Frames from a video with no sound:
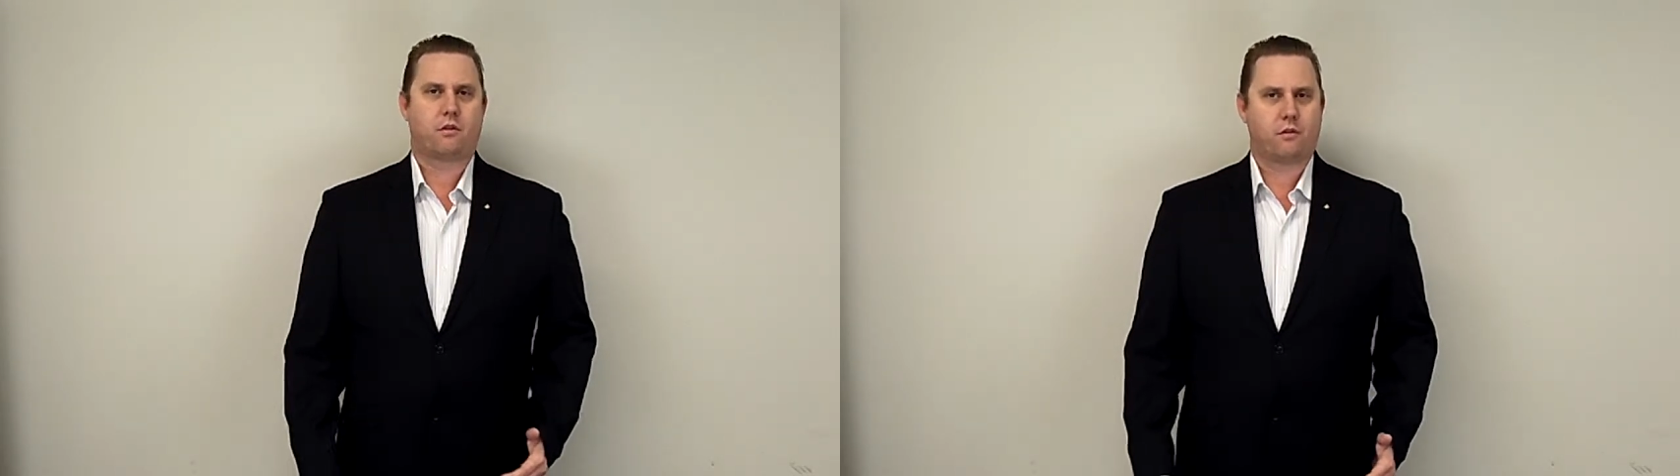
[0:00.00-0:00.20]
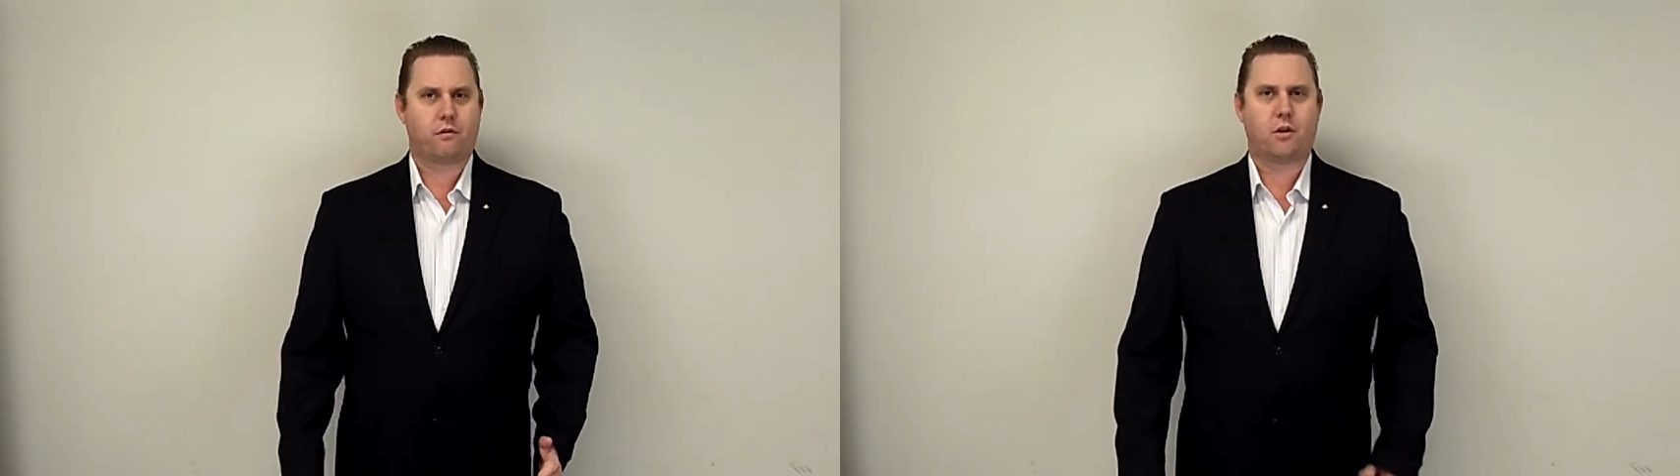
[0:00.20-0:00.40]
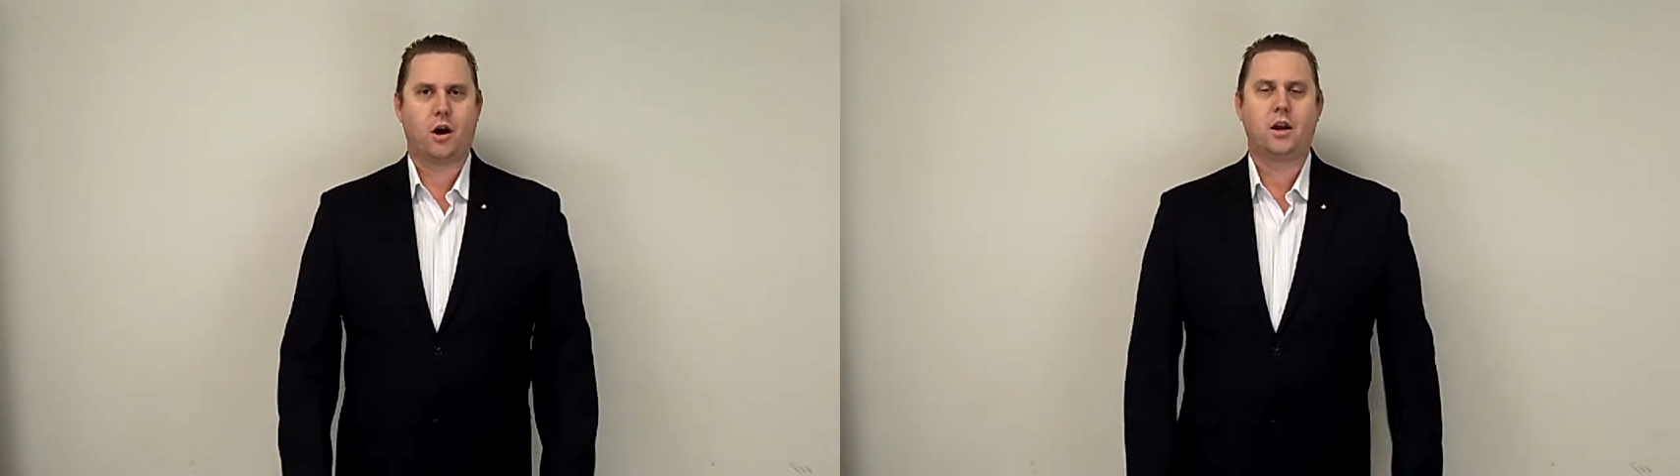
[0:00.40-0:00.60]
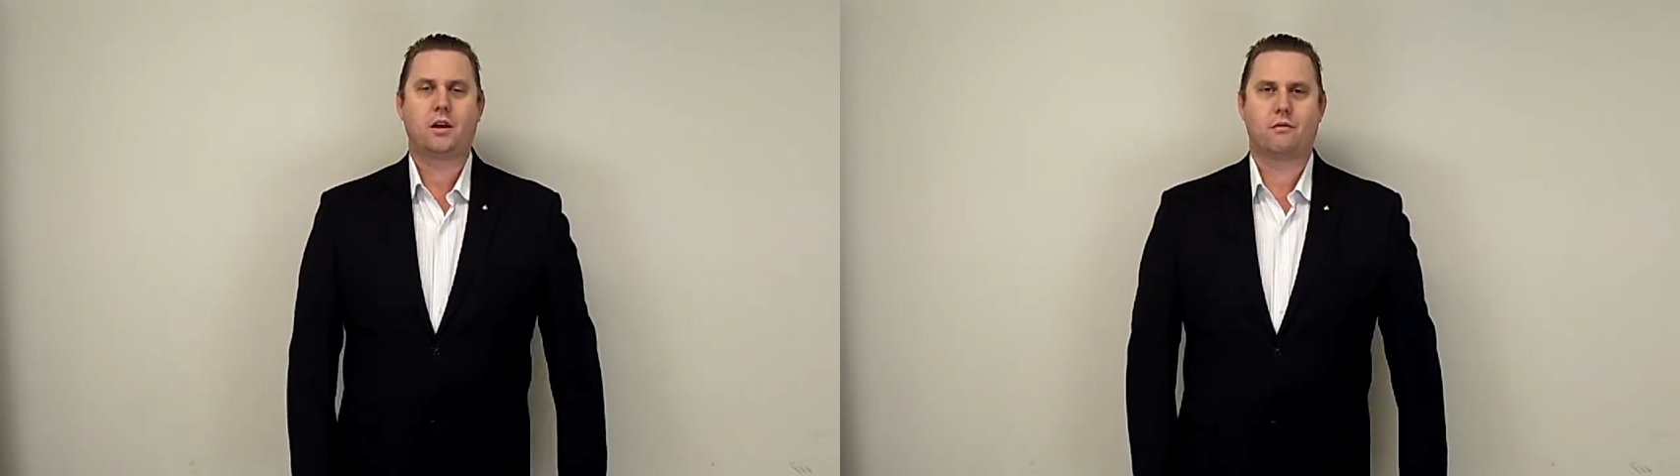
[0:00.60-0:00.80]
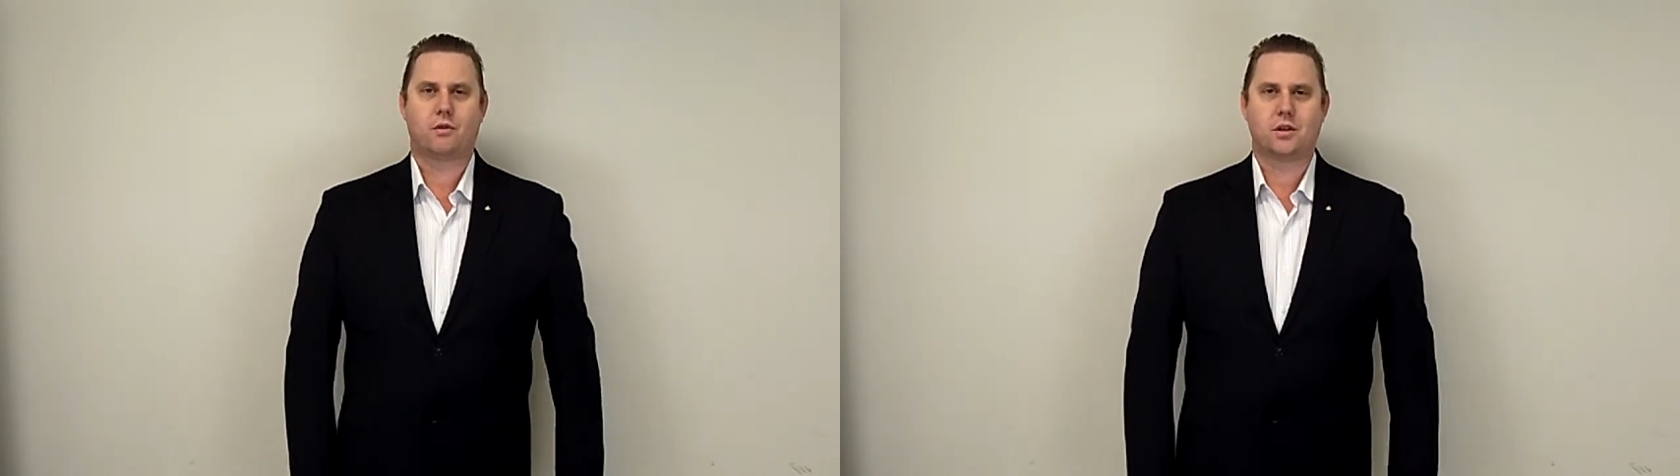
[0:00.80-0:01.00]
for a
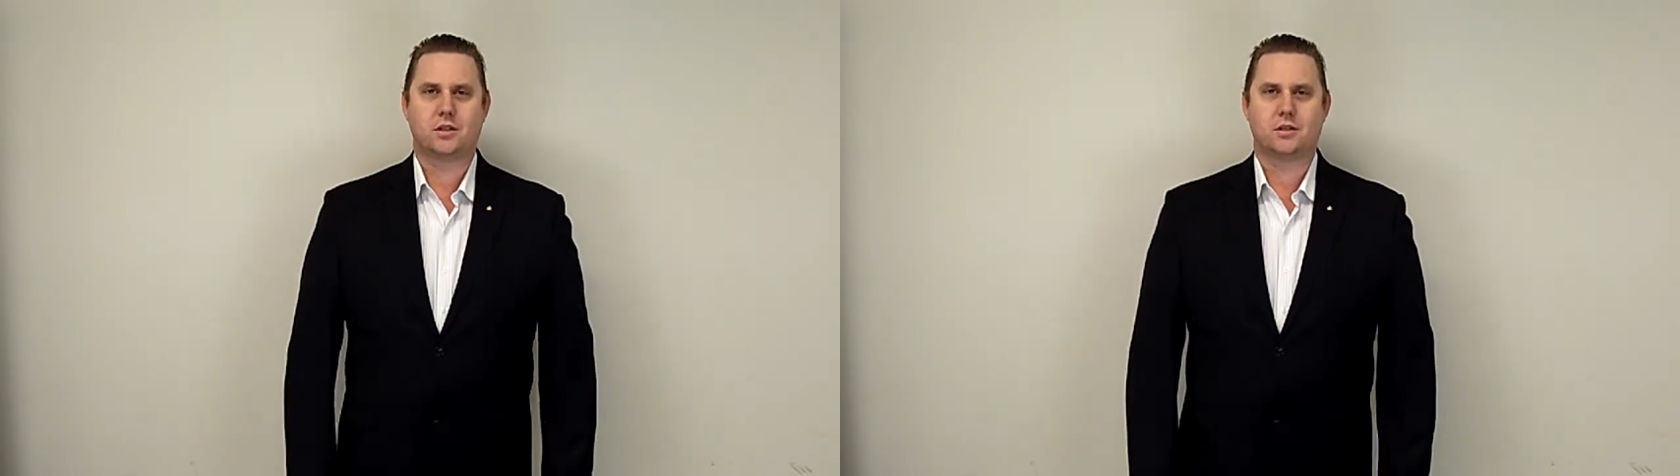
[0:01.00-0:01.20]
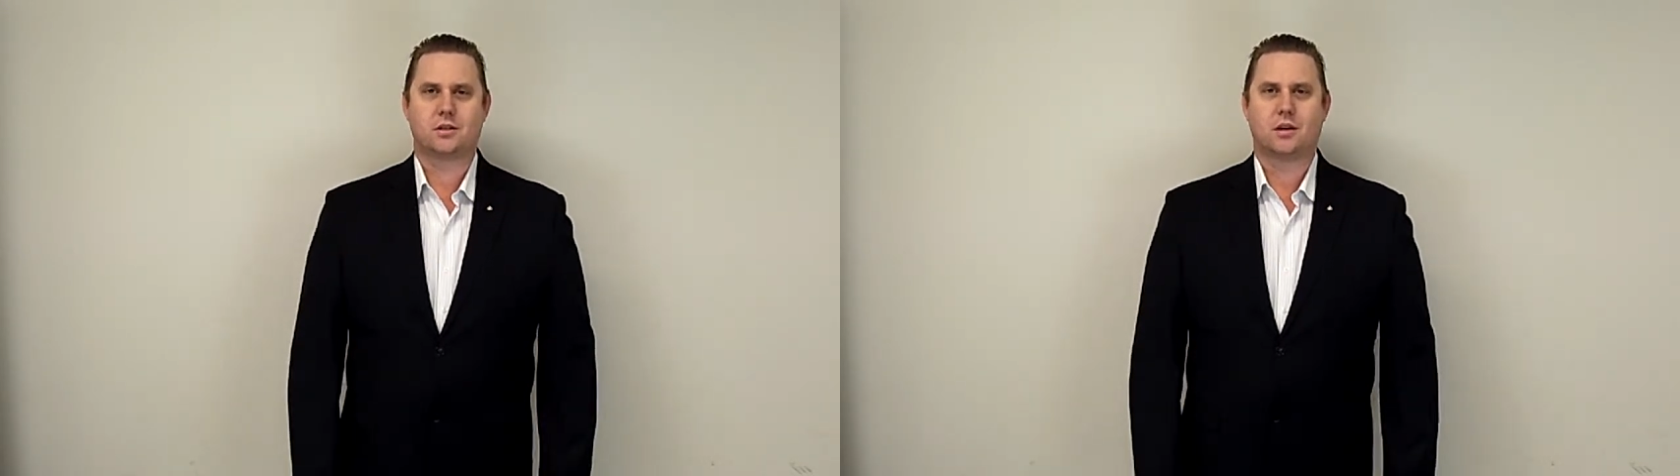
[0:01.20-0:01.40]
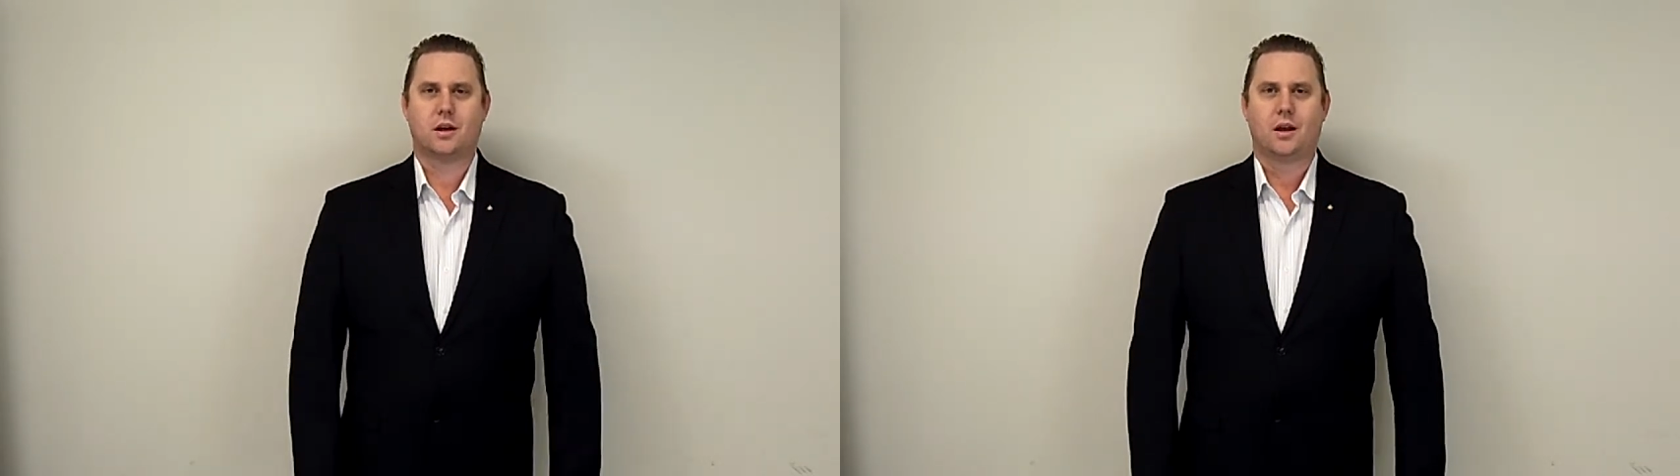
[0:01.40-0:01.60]
variety of reasons.